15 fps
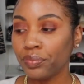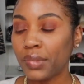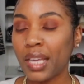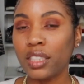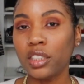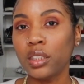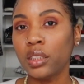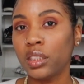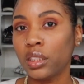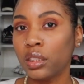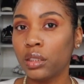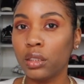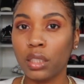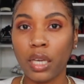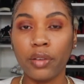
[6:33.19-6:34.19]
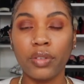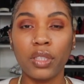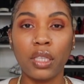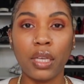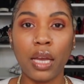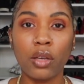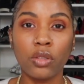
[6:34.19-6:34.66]
I should have just took
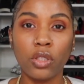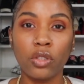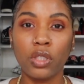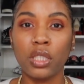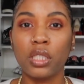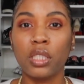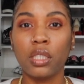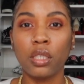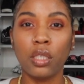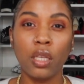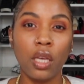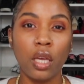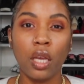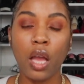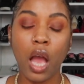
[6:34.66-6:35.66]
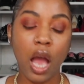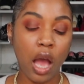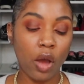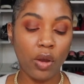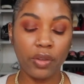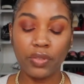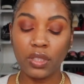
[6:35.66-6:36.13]
everything out so you can see how
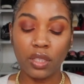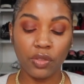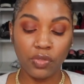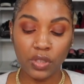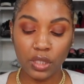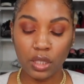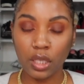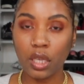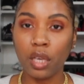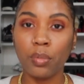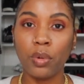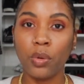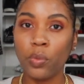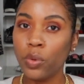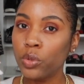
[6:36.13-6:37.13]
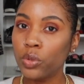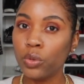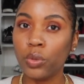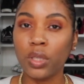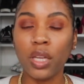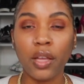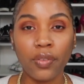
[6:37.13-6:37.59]
everything fits in here, but we'll do
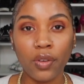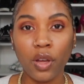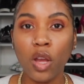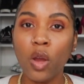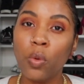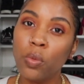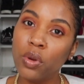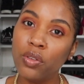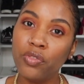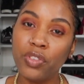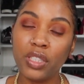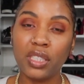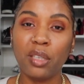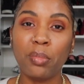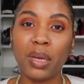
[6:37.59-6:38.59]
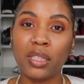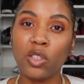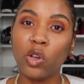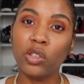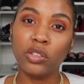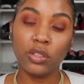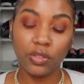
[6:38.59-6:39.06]
another what fits in my
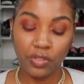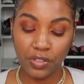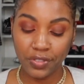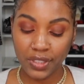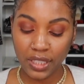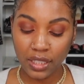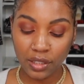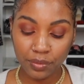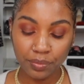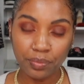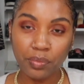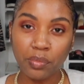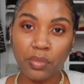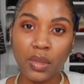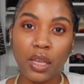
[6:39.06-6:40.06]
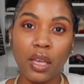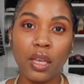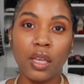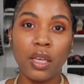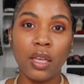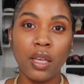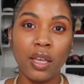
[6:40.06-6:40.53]
Toiletry 15.
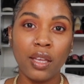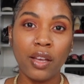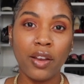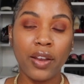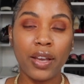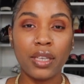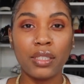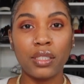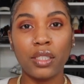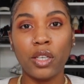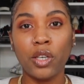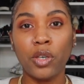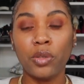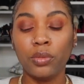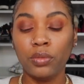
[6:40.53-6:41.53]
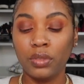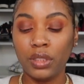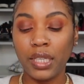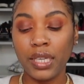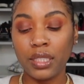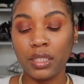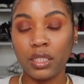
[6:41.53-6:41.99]
Alright, so
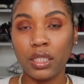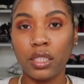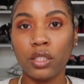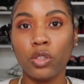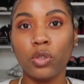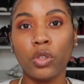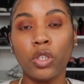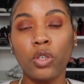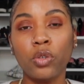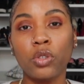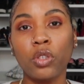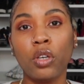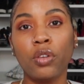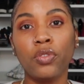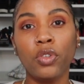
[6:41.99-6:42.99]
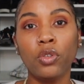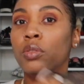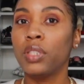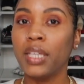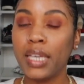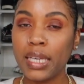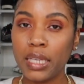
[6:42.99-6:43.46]
yes, she is so cute. So if you
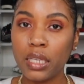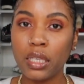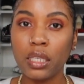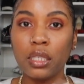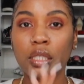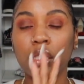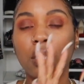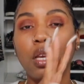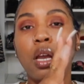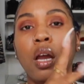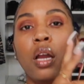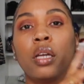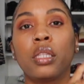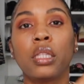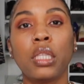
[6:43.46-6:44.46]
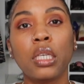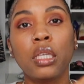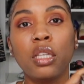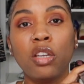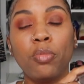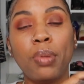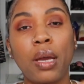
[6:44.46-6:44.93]
ladies are
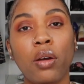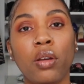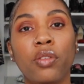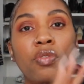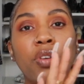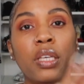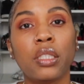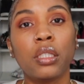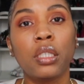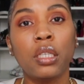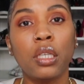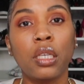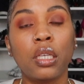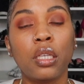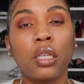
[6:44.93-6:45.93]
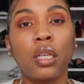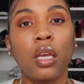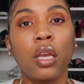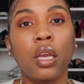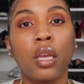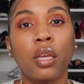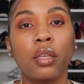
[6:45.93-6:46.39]
thinking about investing in
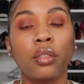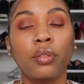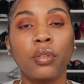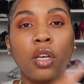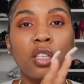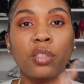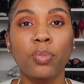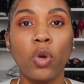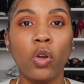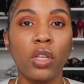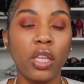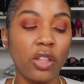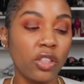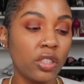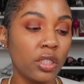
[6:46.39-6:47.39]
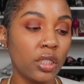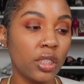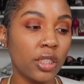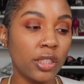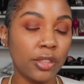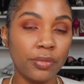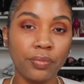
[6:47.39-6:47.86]
a small leather
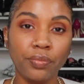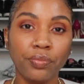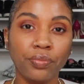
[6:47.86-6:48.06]
good